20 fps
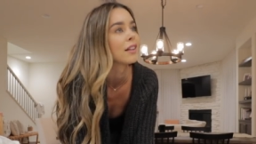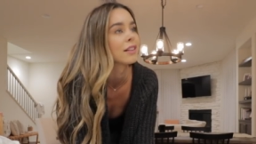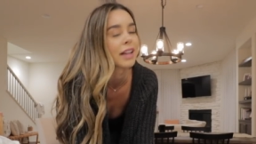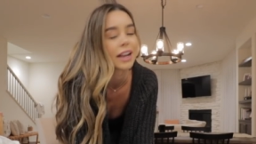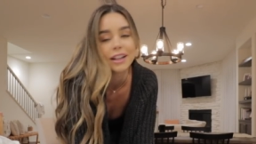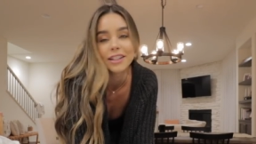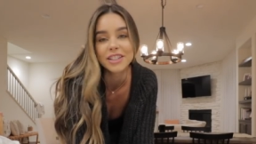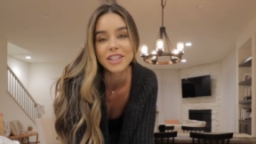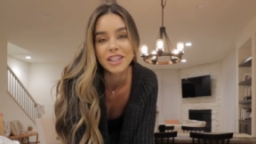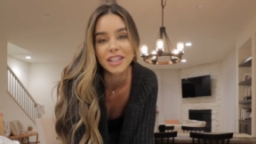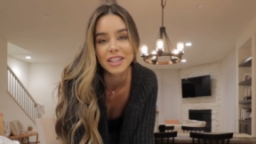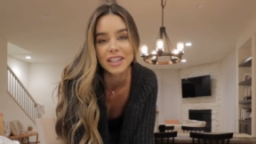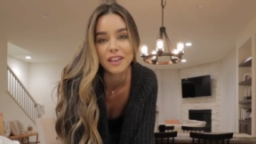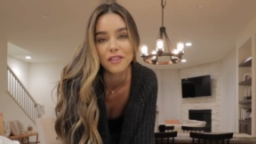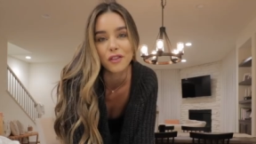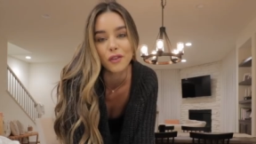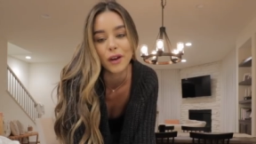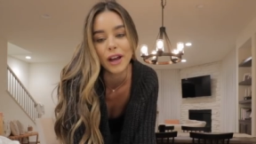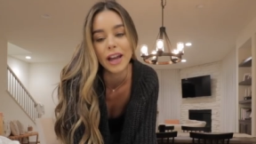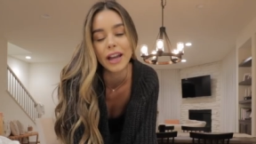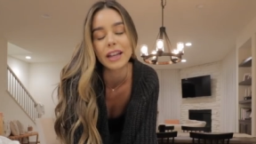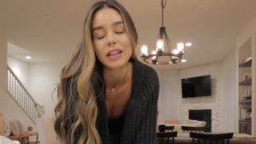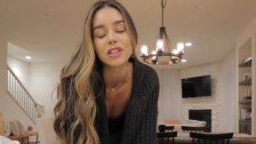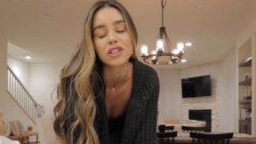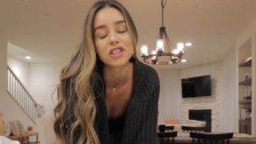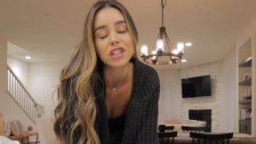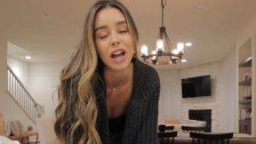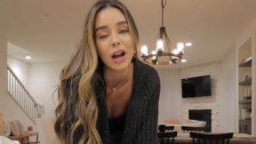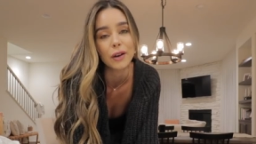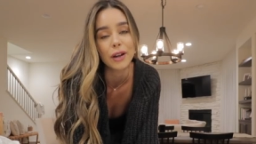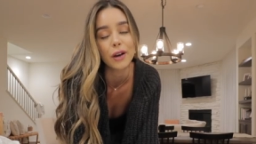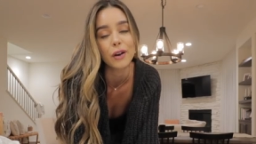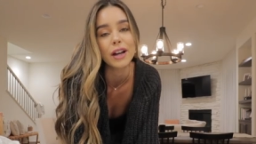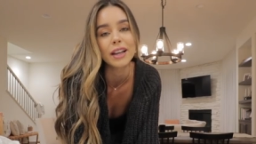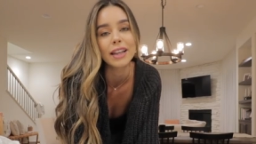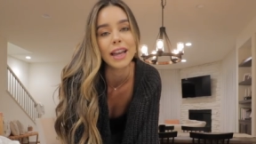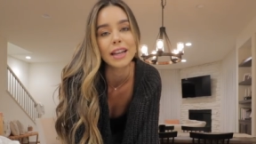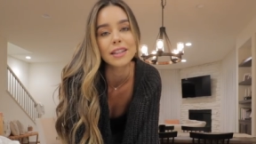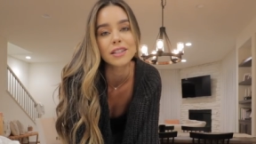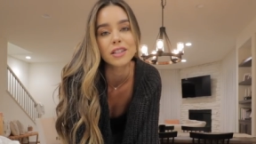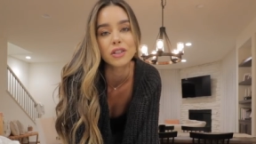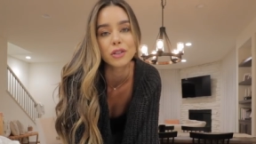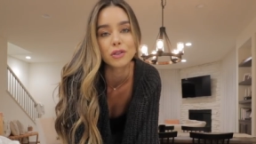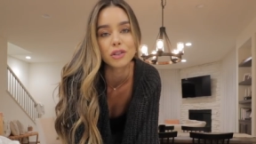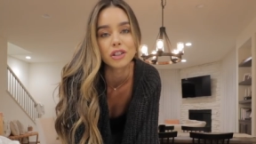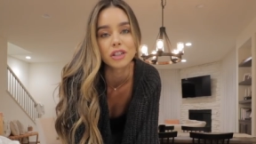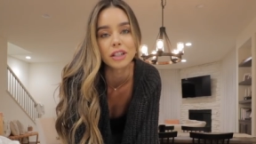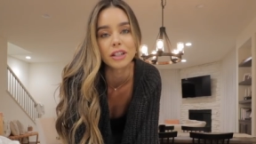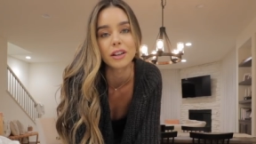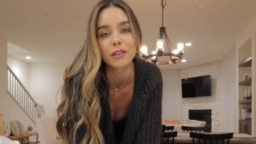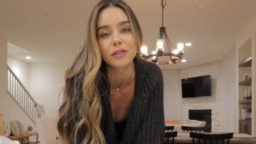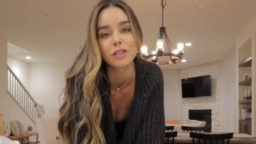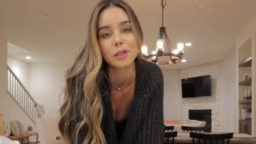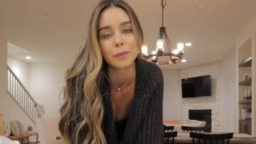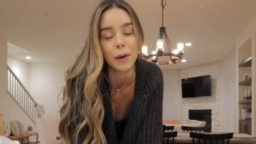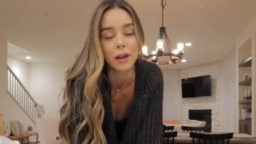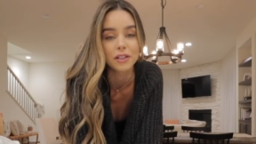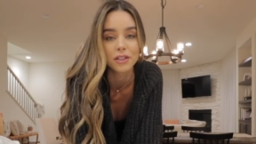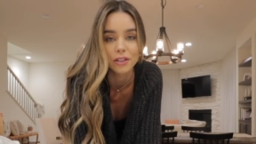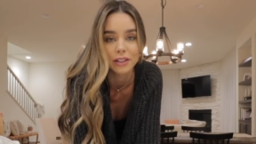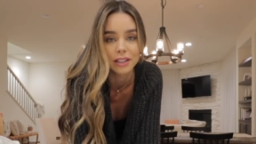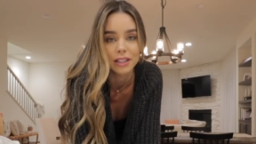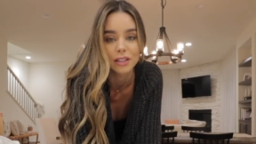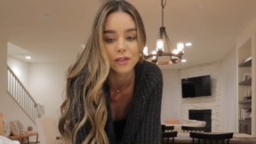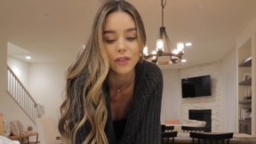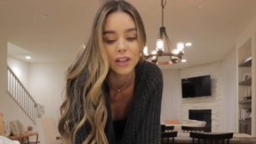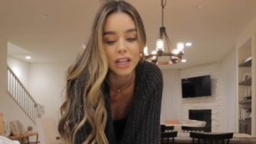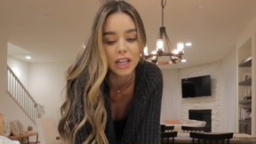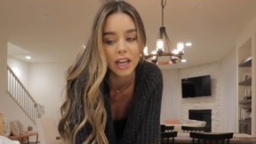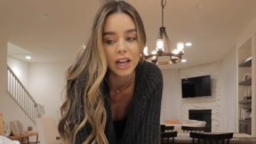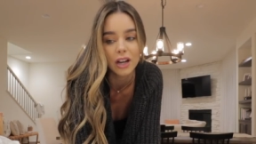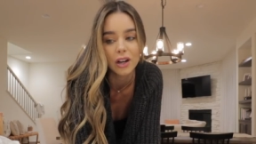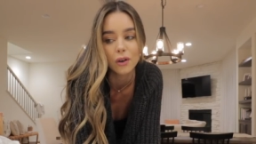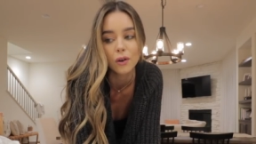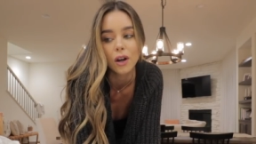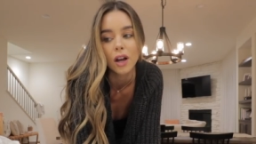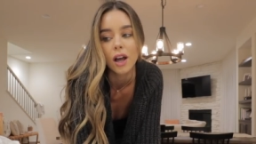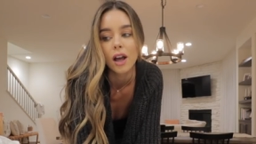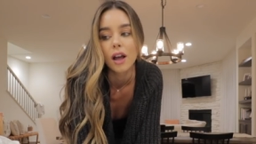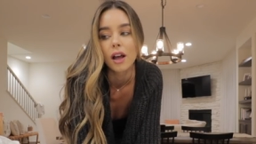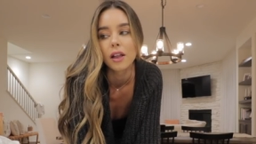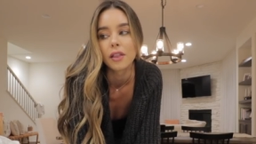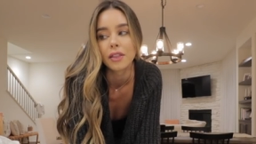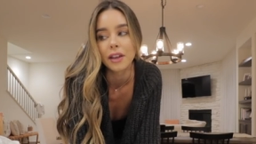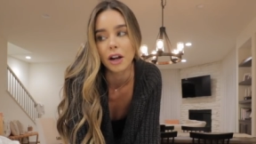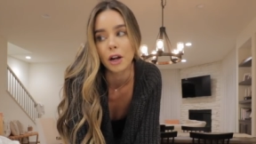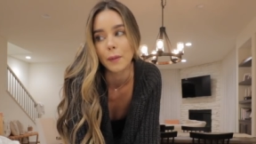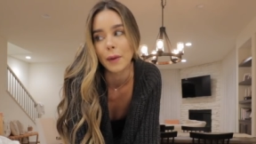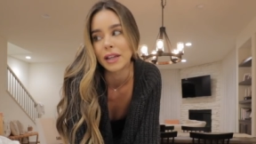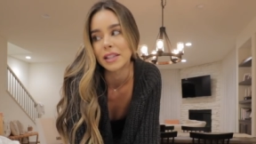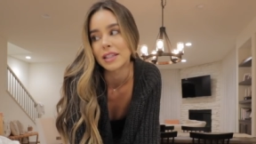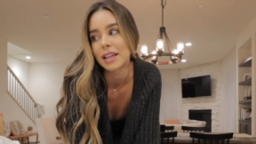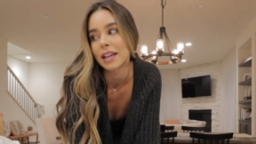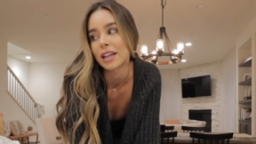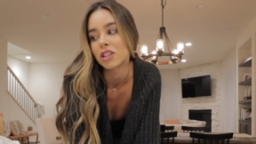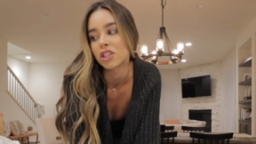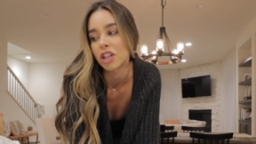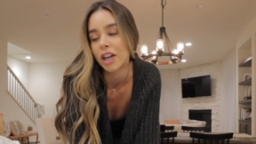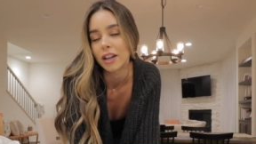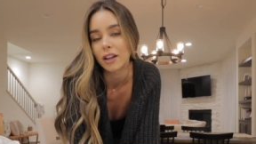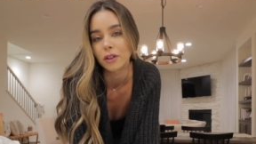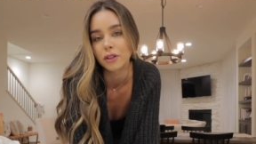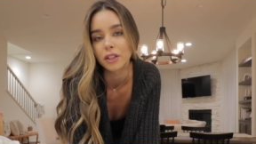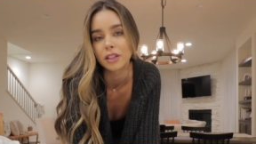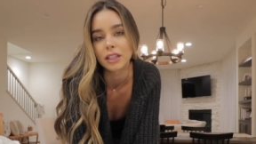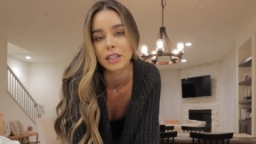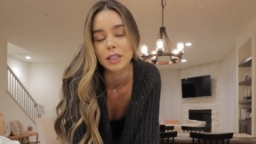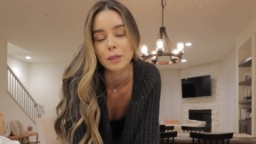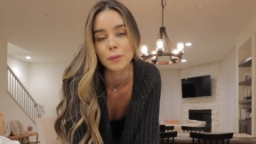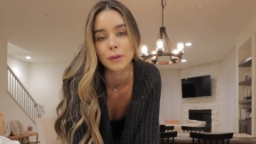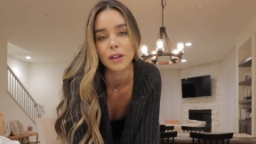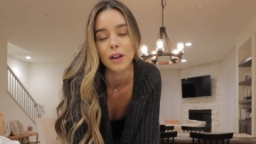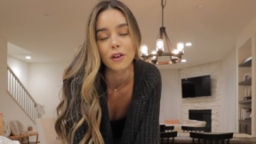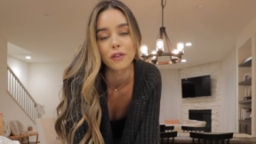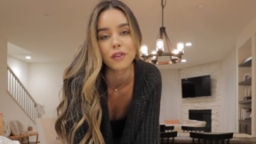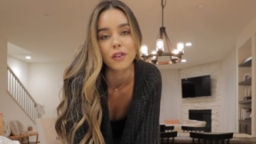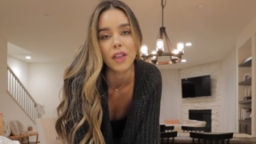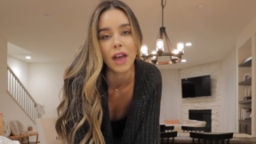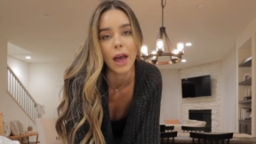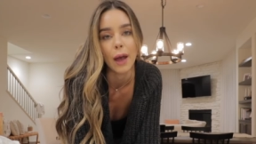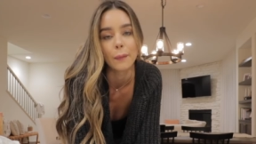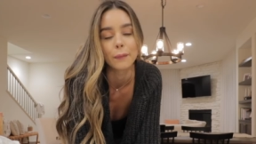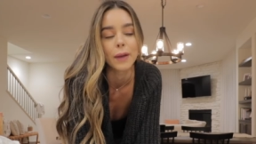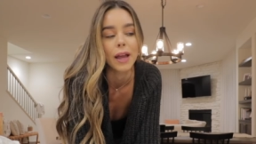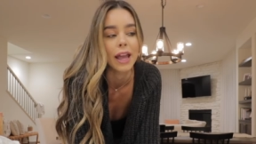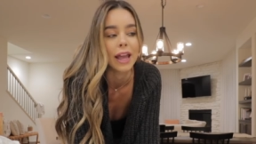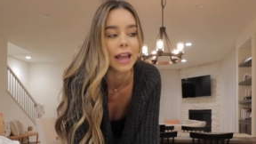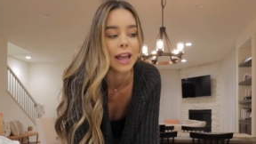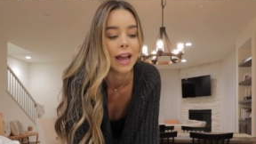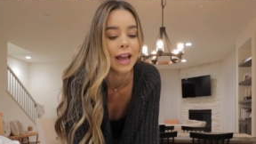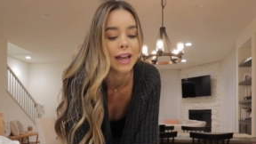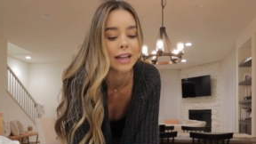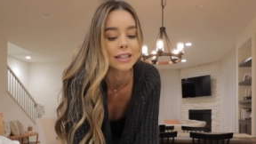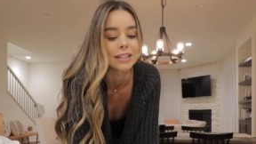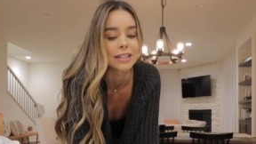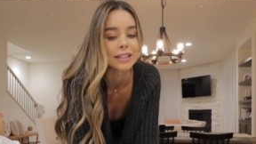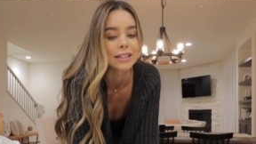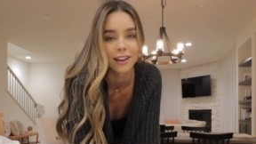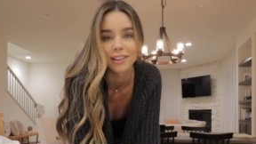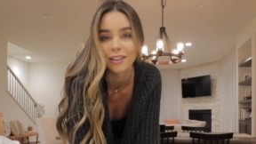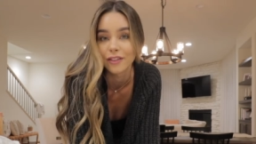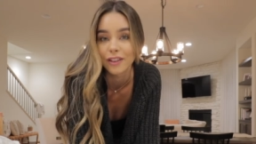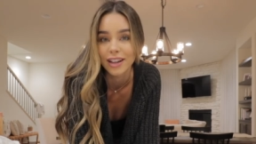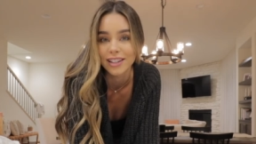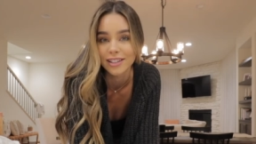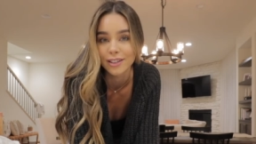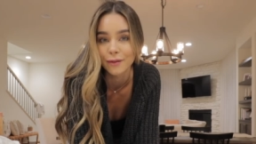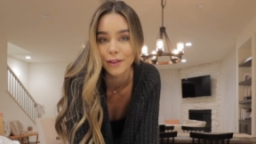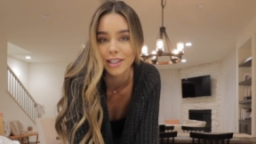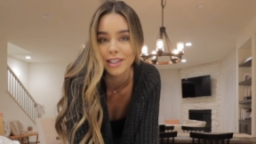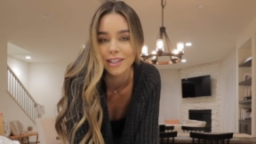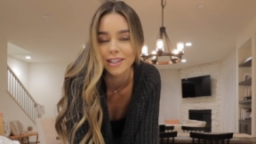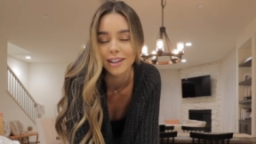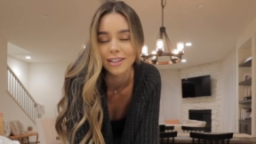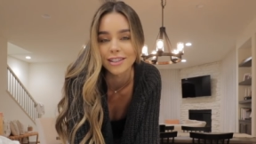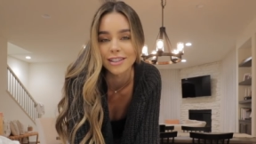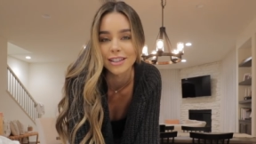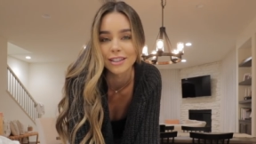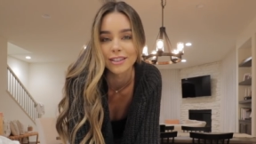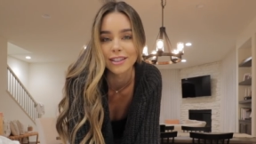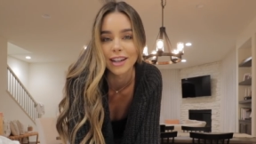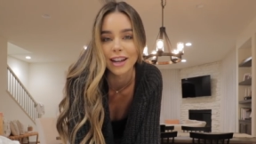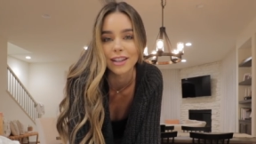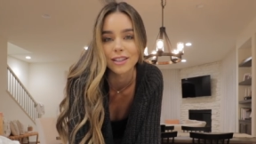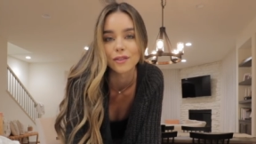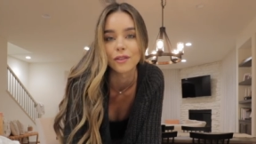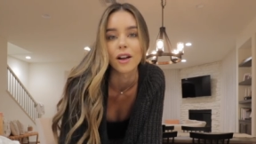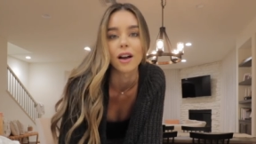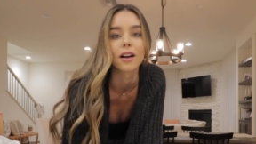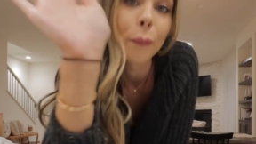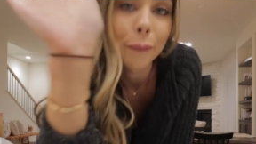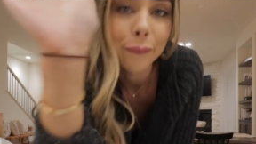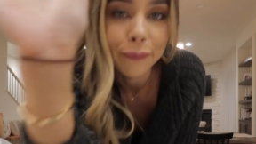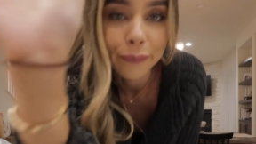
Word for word: Enter the giveaway. Shout out again to Neutrogena for sponsoring this video. They are amazing. Check out the links below for them. And I love you guys so much. I'll see you in the next vlog.